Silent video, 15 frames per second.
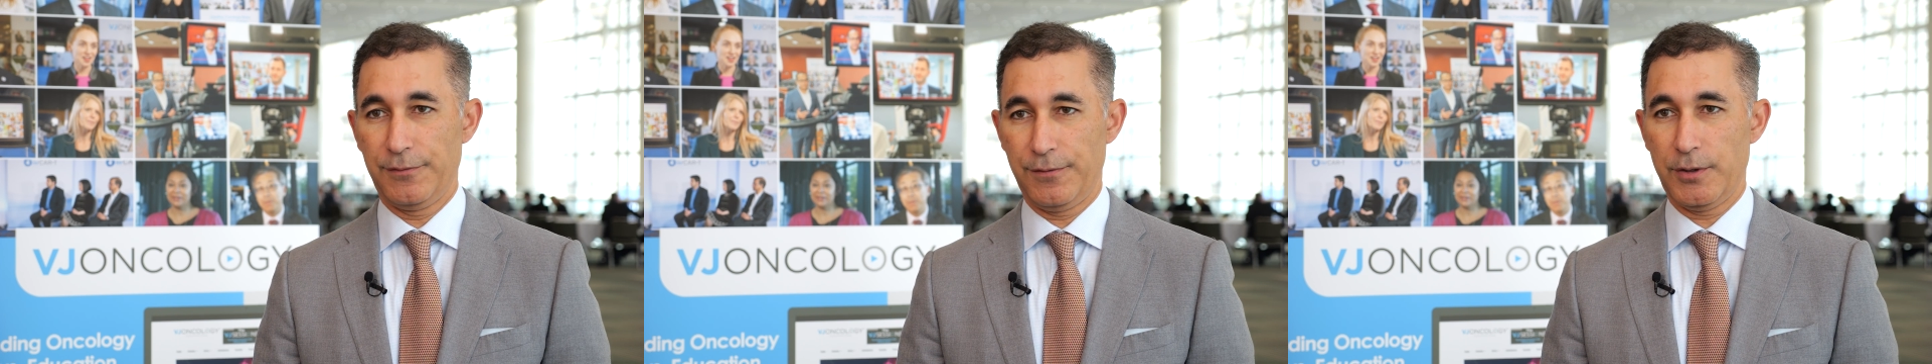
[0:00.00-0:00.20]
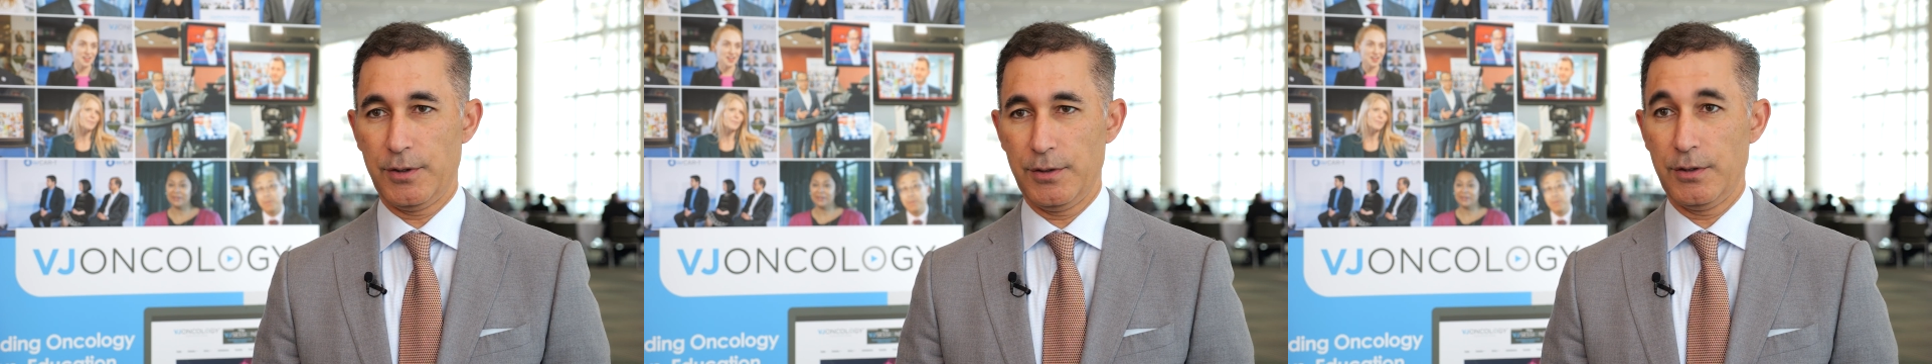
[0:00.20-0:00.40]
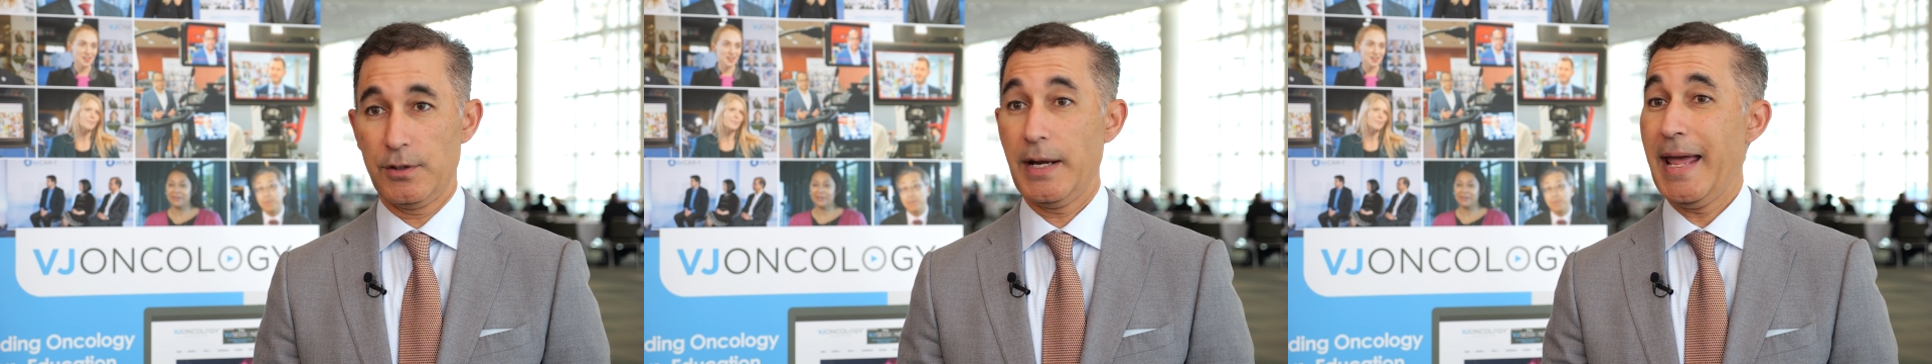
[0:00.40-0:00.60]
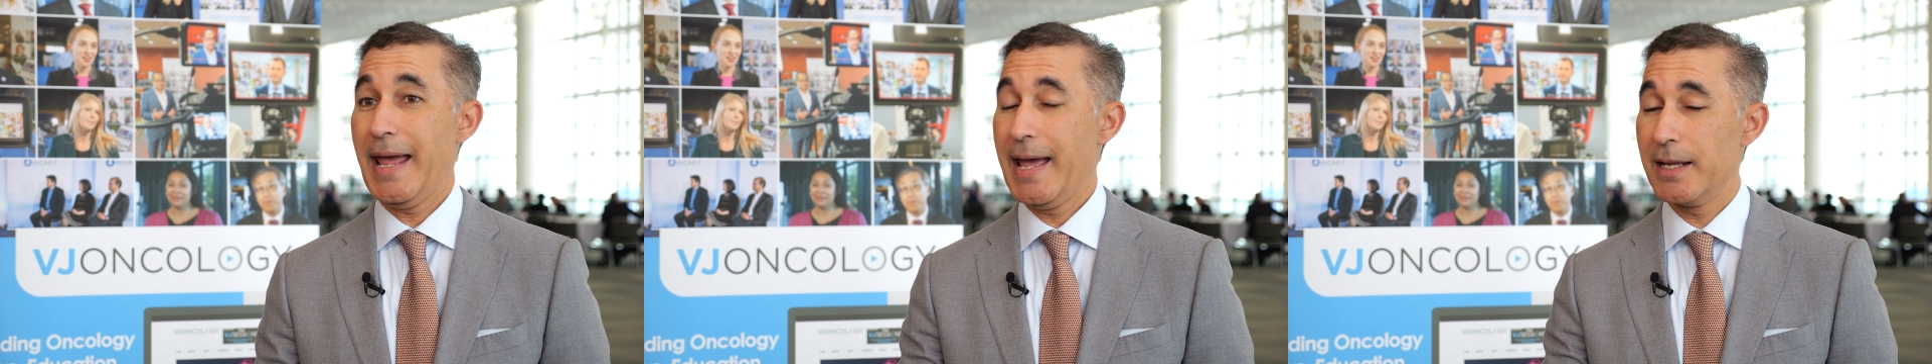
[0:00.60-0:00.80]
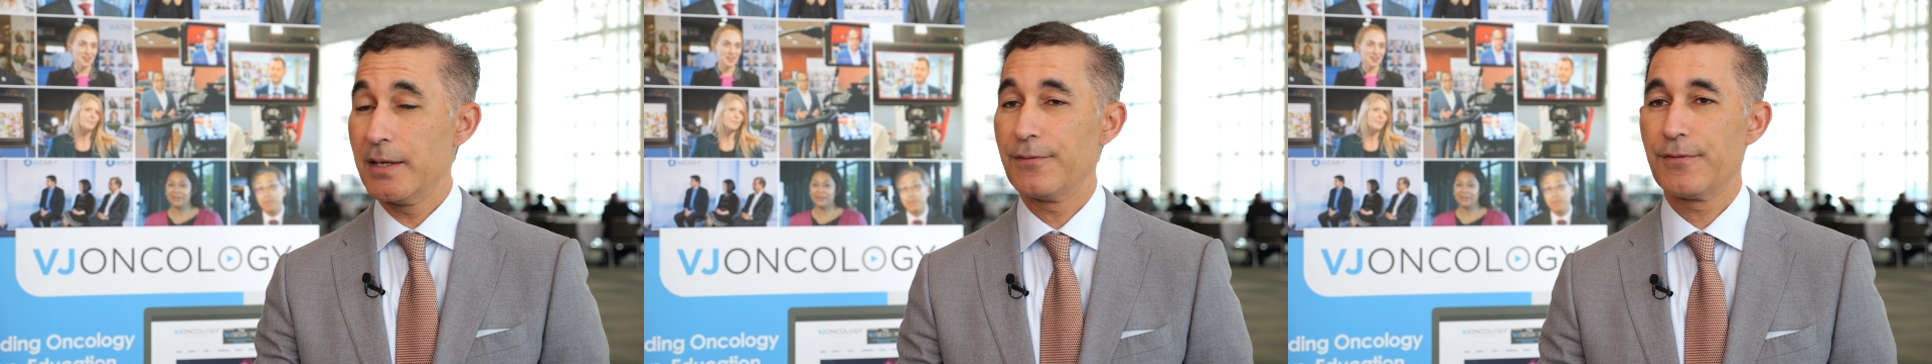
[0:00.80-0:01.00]
further
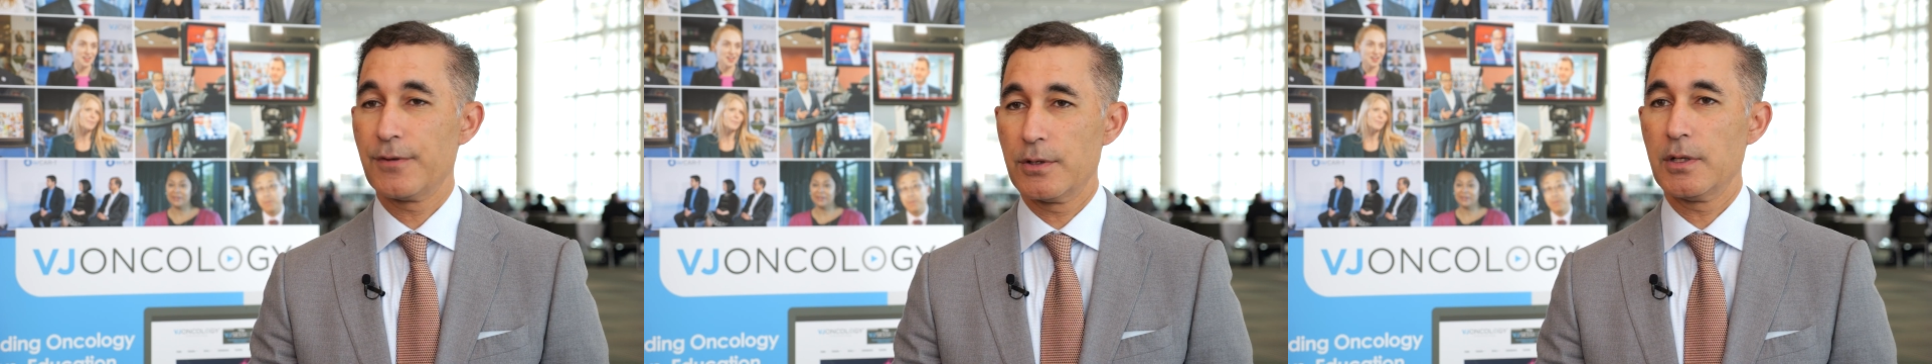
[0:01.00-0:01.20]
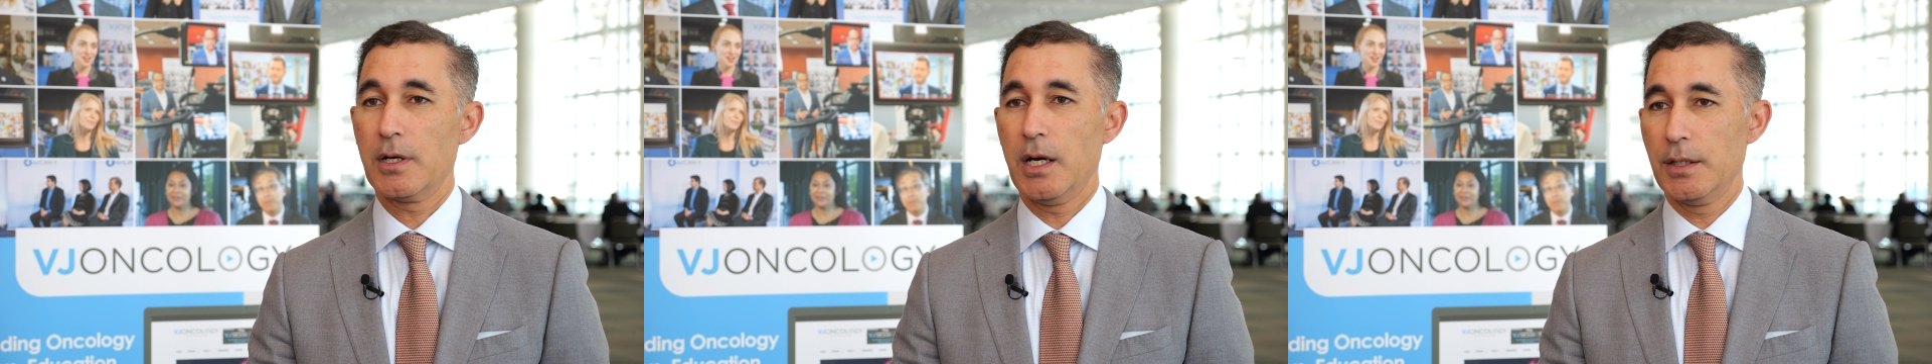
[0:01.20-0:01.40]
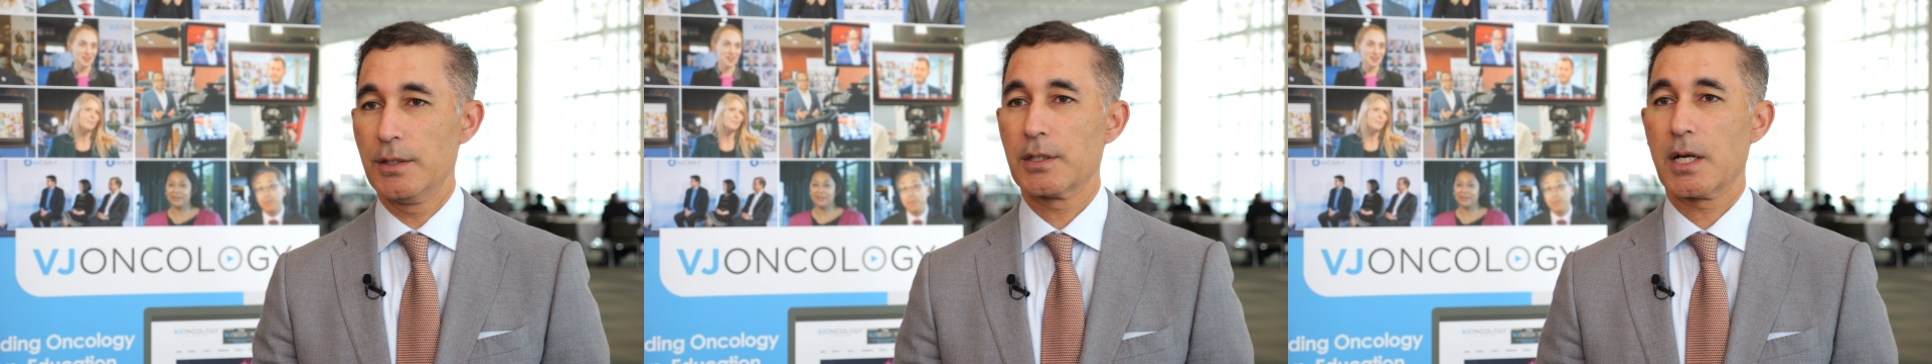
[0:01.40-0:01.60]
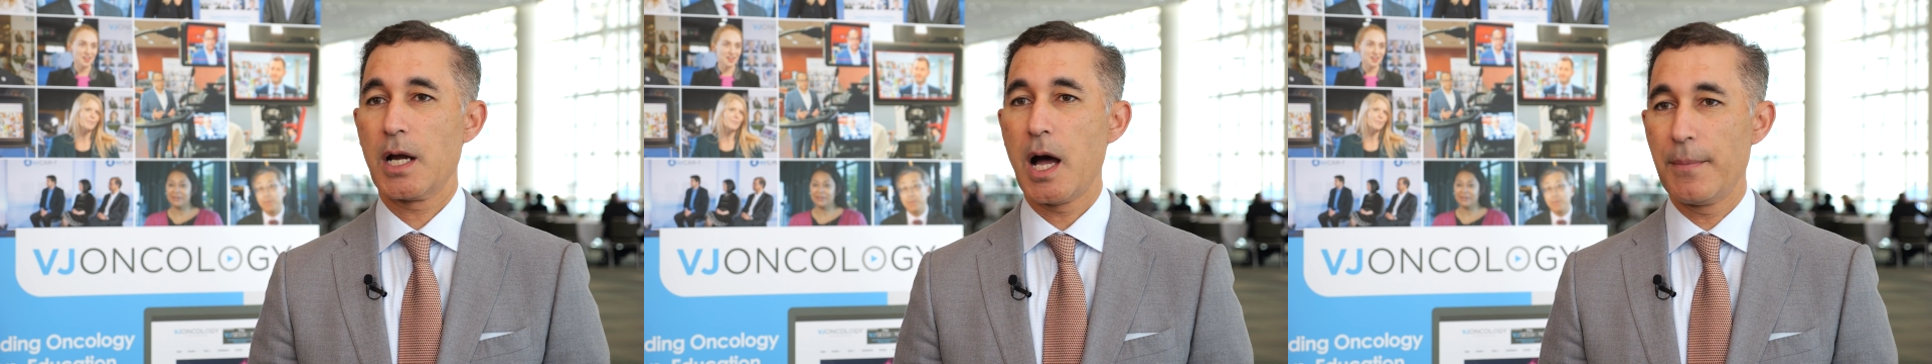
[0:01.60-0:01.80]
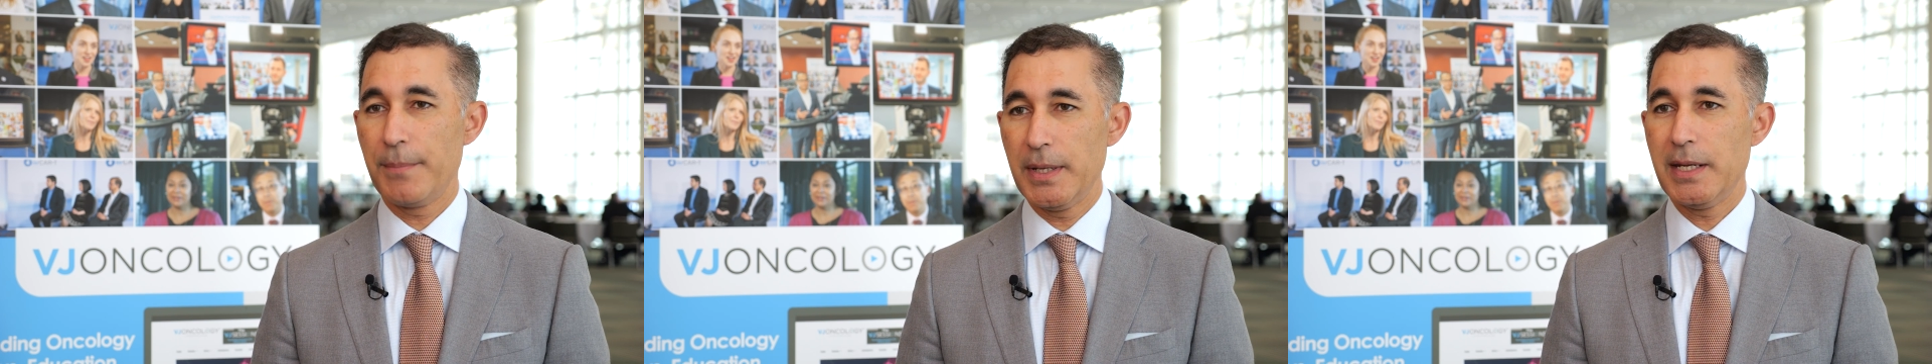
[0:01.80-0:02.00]
and further other
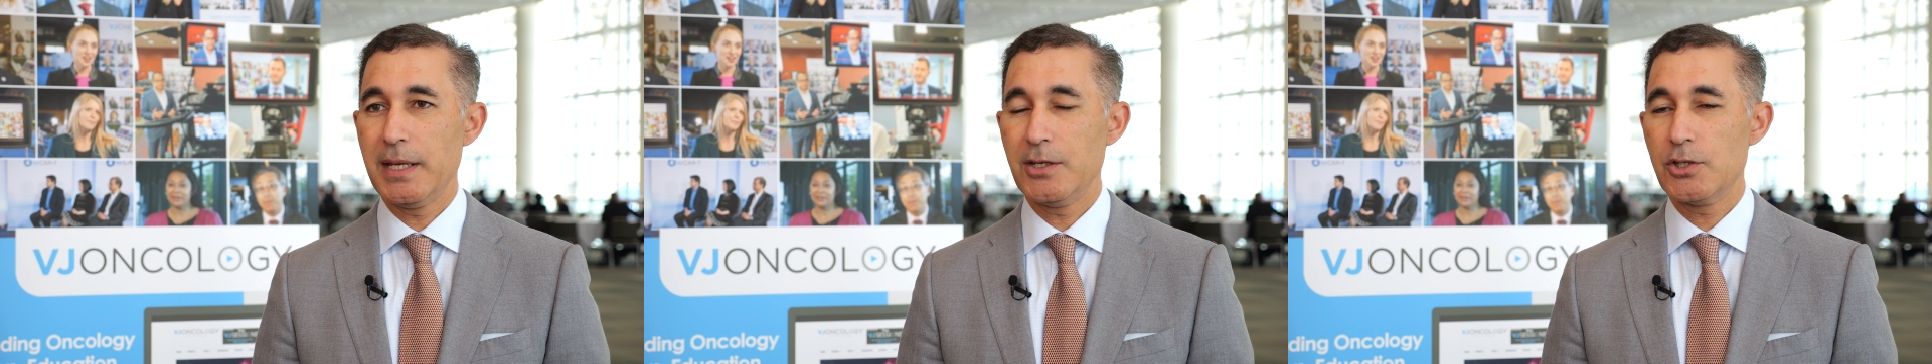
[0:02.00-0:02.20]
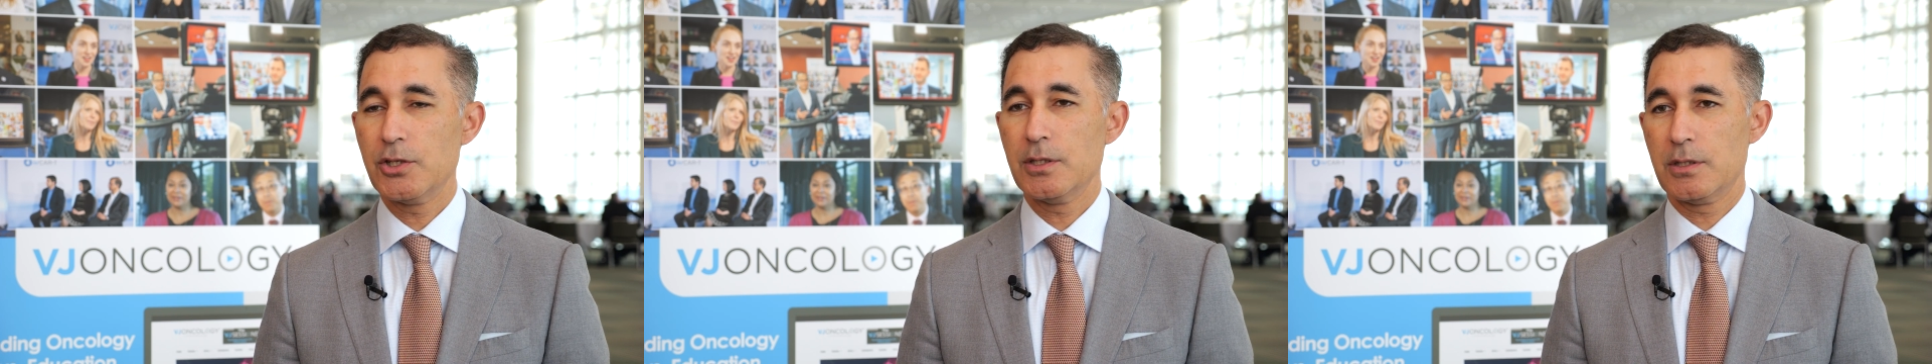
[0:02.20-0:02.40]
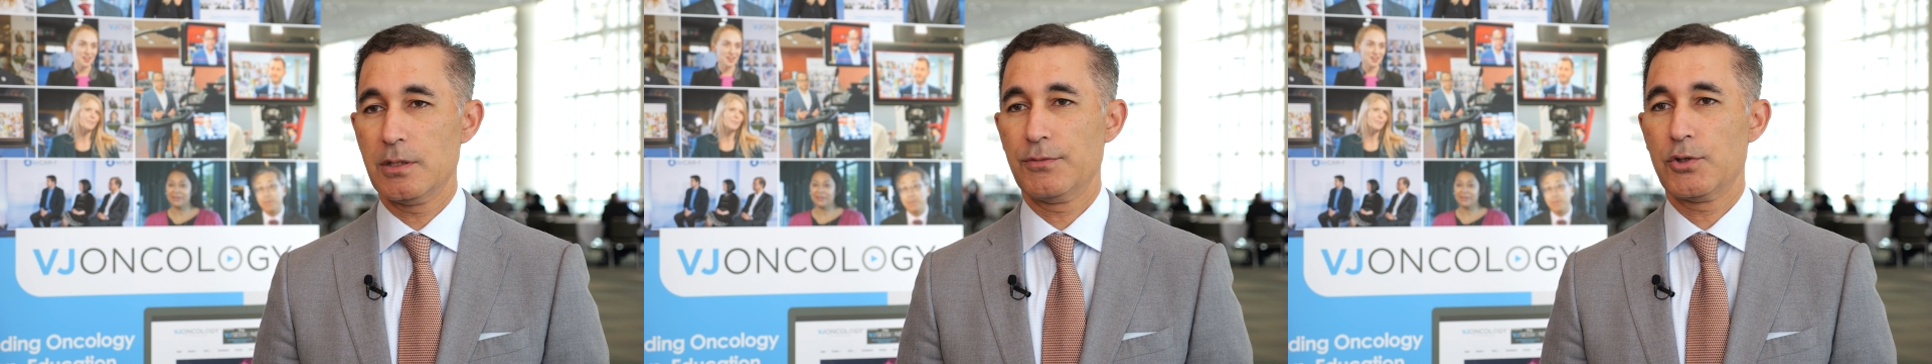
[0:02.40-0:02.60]
combinations